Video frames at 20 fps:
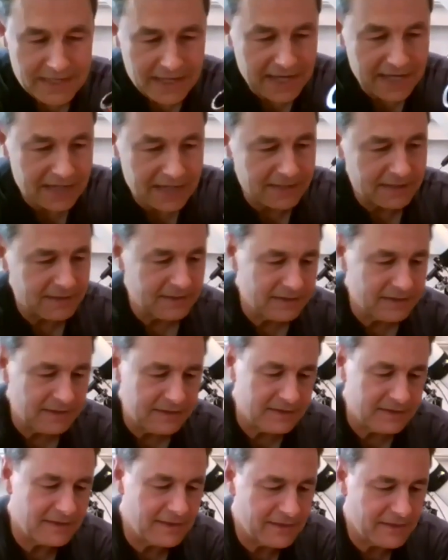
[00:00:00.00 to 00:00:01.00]
And
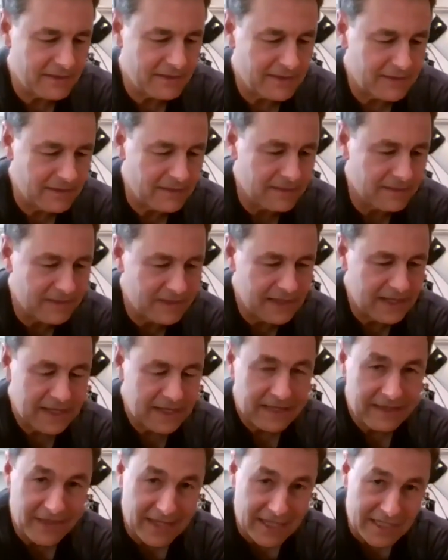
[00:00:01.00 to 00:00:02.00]

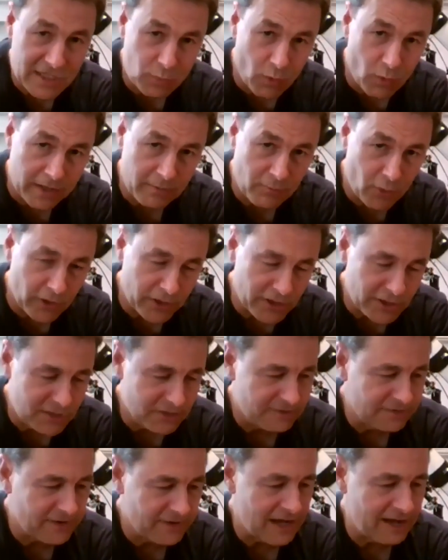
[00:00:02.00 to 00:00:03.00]
this
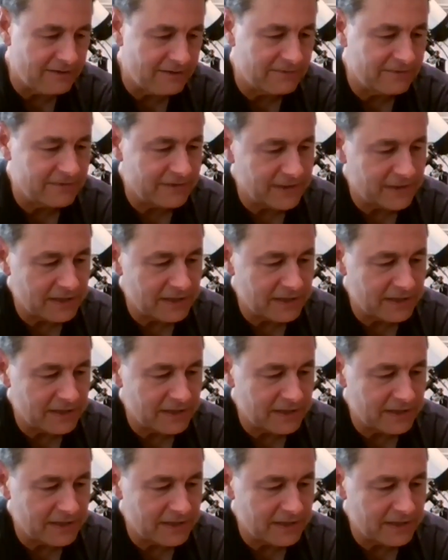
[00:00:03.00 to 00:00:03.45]
1.25